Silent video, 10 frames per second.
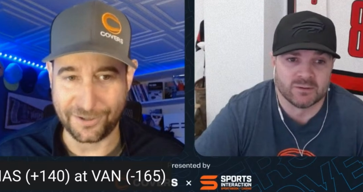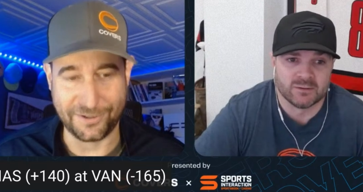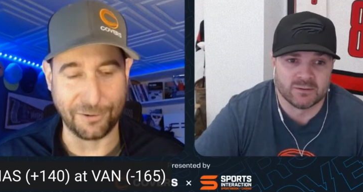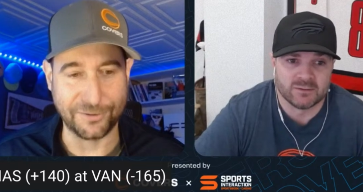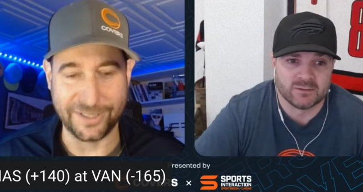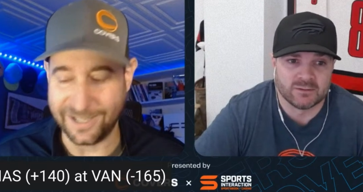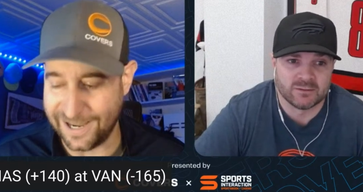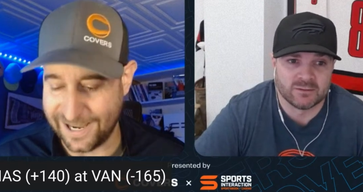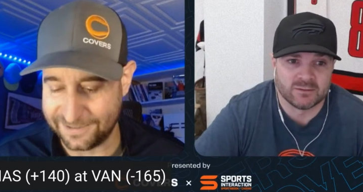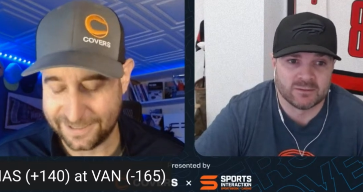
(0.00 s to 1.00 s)
Speaker 1: Yelsey, Yelsey.
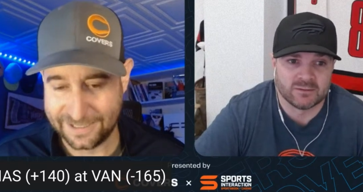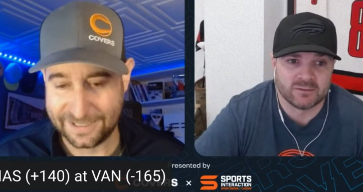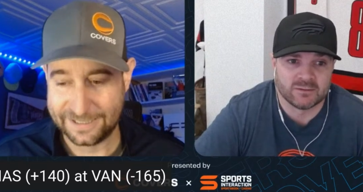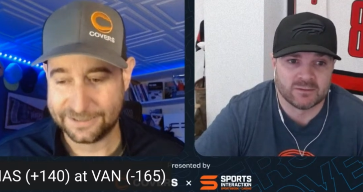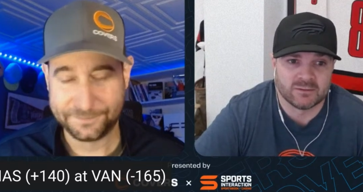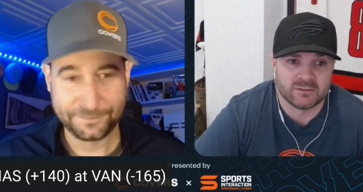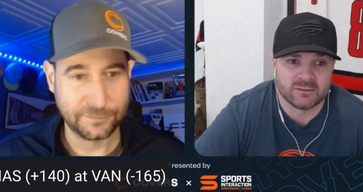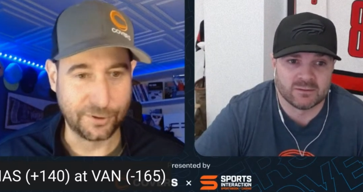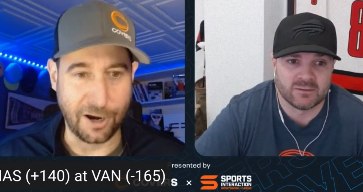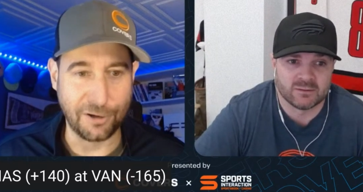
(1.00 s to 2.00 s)
Uh,
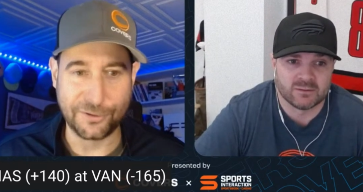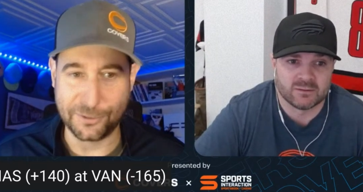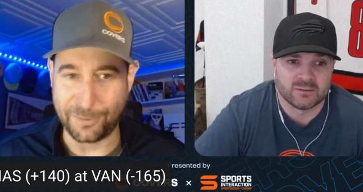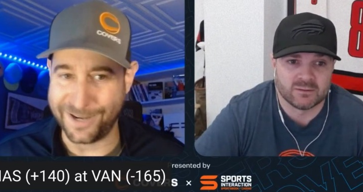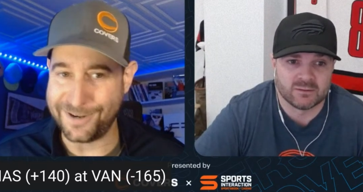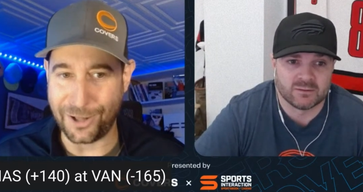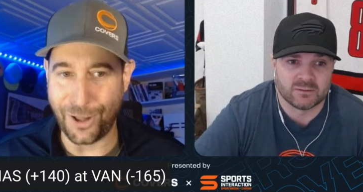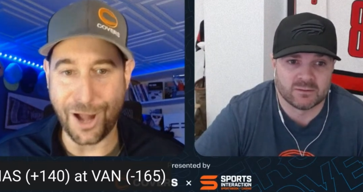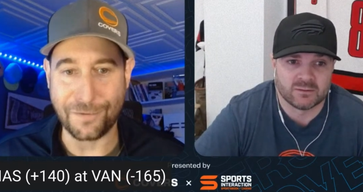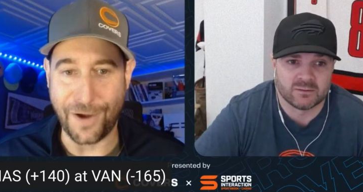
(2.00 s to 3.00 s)
Saros has played a
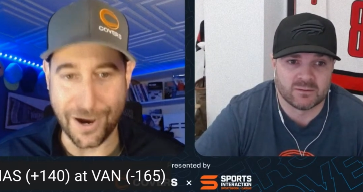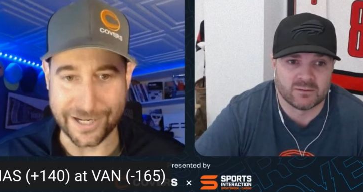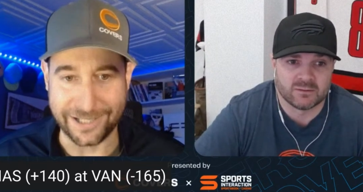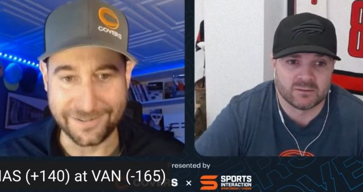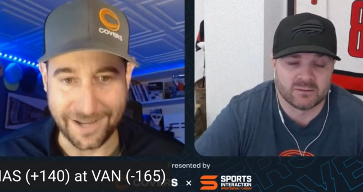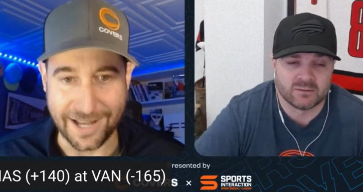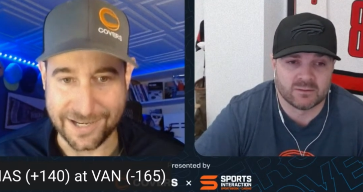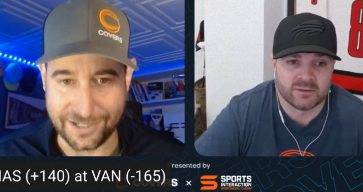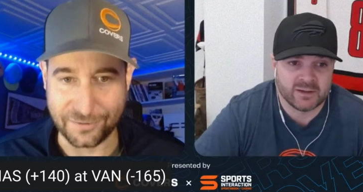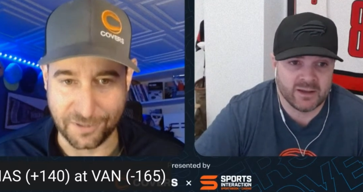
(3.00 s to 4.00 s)
lot of hockey, and
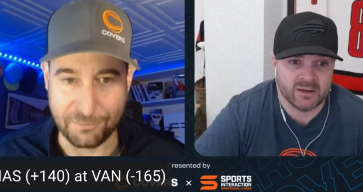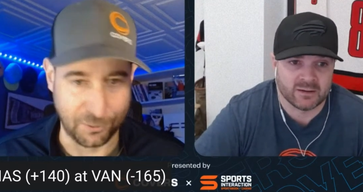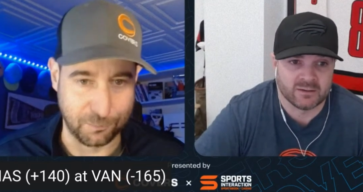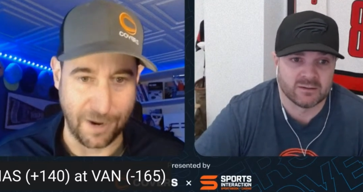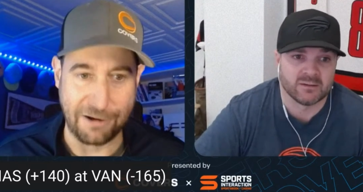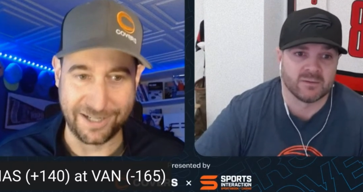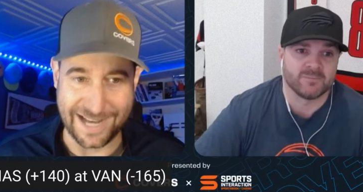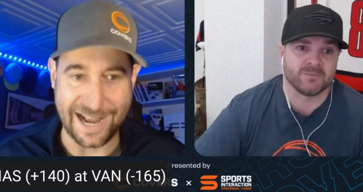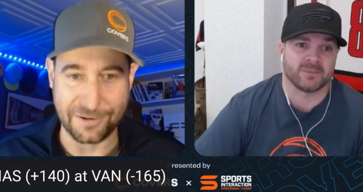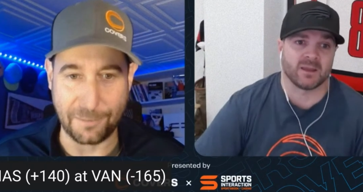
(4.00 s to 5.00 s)
he's yeah. he was wearing
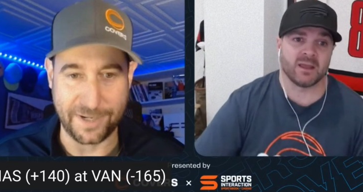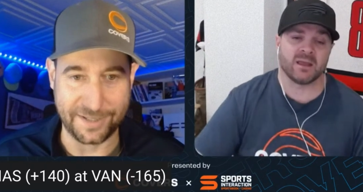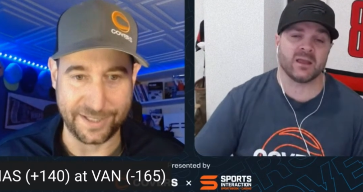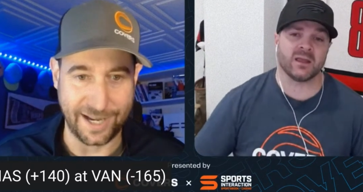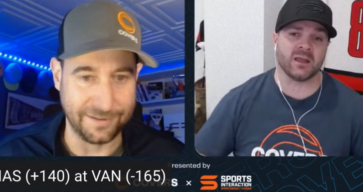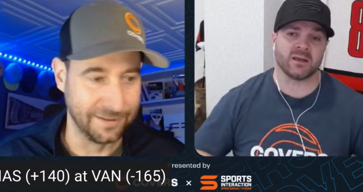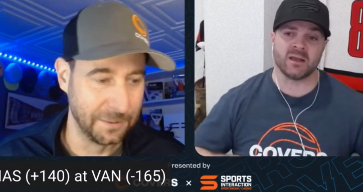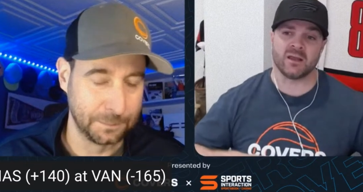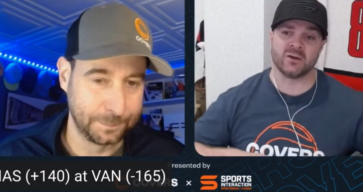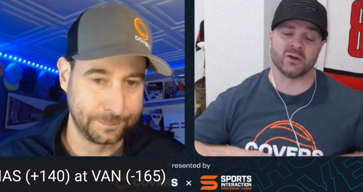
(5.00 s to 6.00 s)
down a bit at the end.
Speaker 2: And,
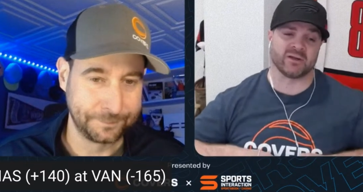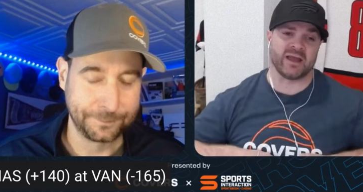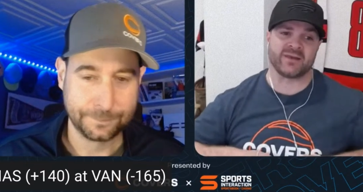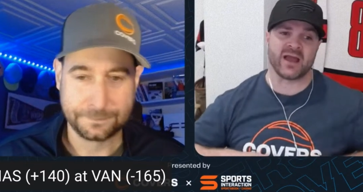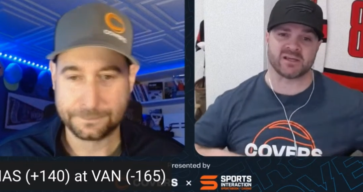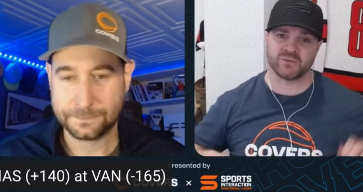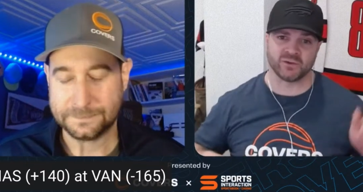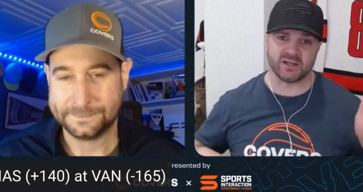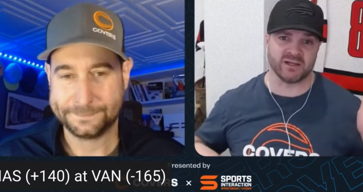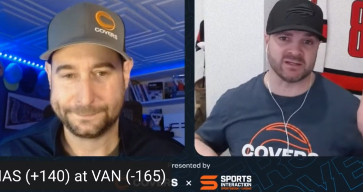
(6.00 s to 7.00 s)
and, look, Nashville
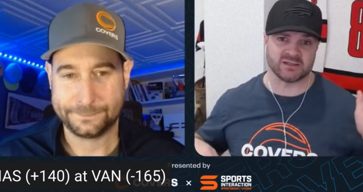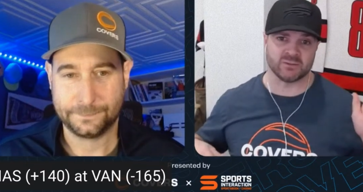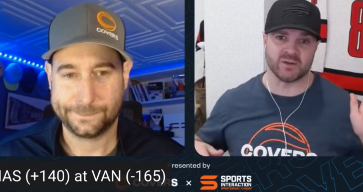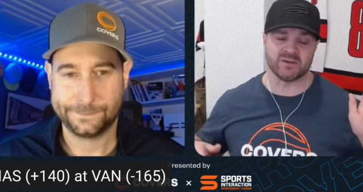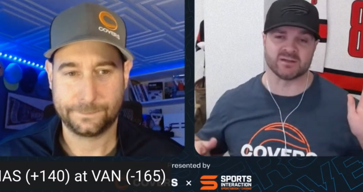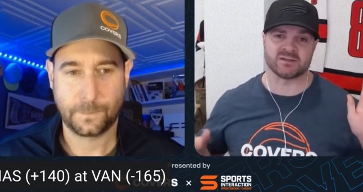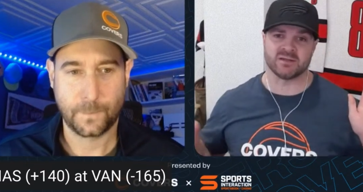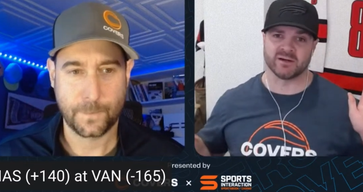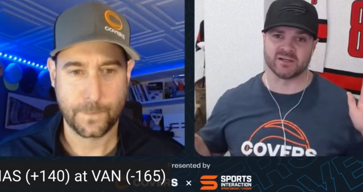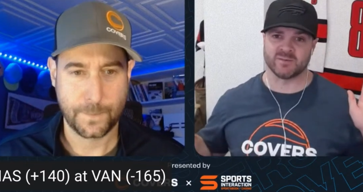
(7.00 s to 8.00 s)
can easily win this
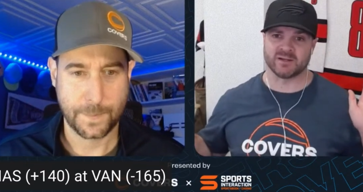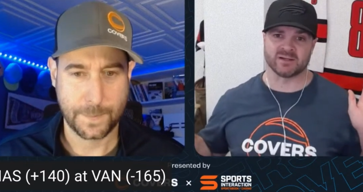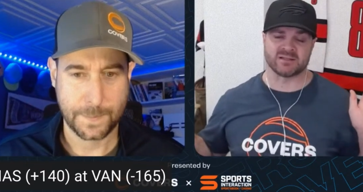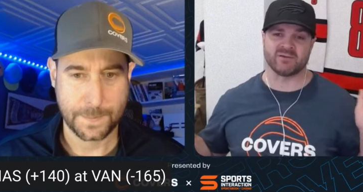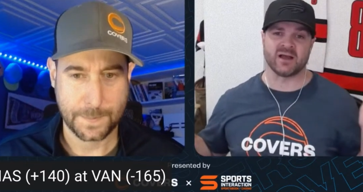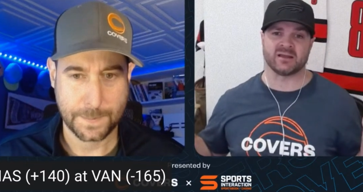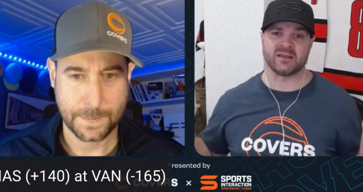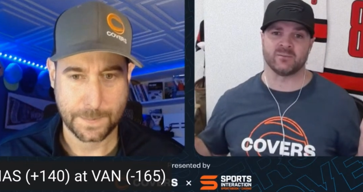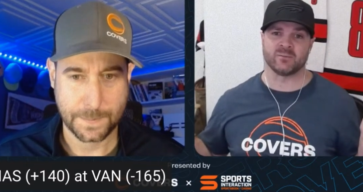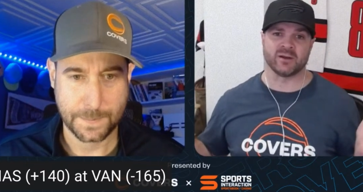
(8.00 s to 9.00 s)
series because they've got game
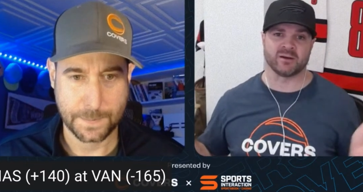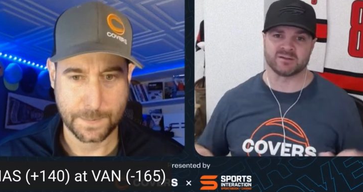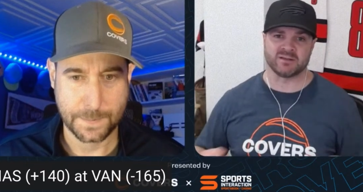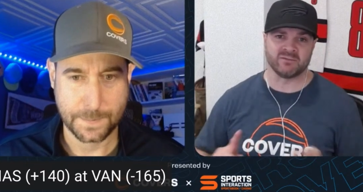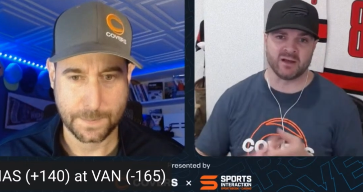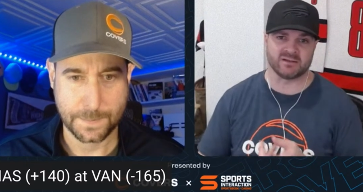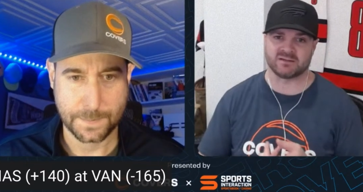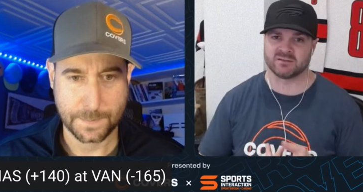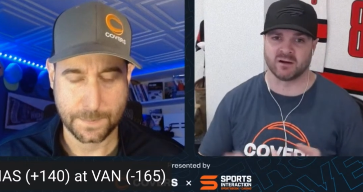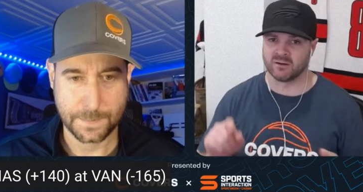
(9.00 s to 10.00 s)
breakers. They've got
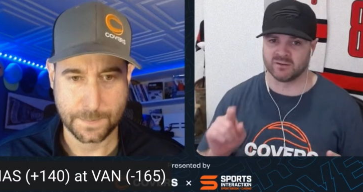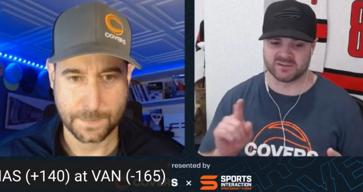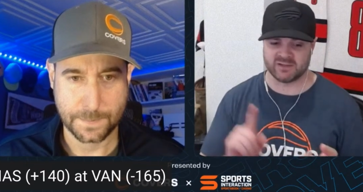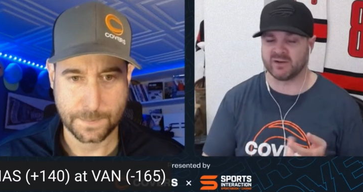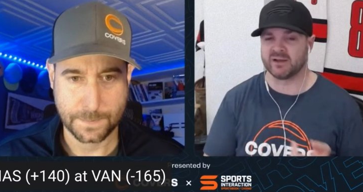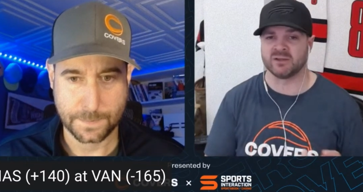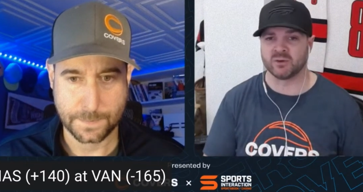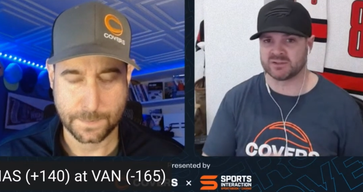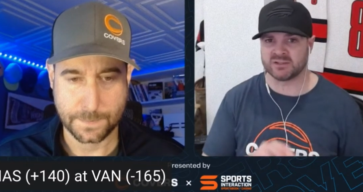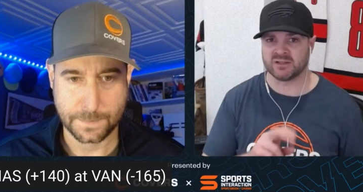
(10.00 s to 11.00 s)
Saros, they've got
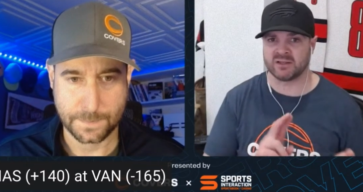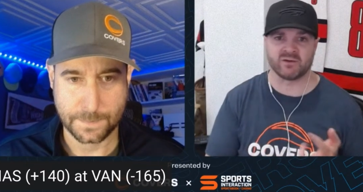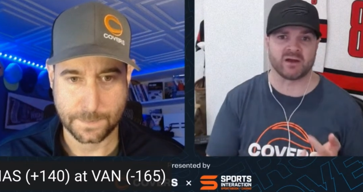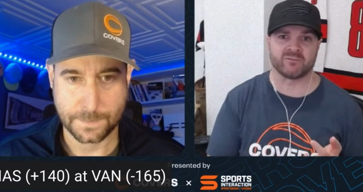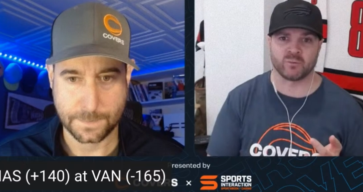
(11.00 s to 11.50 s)
Josi, they've got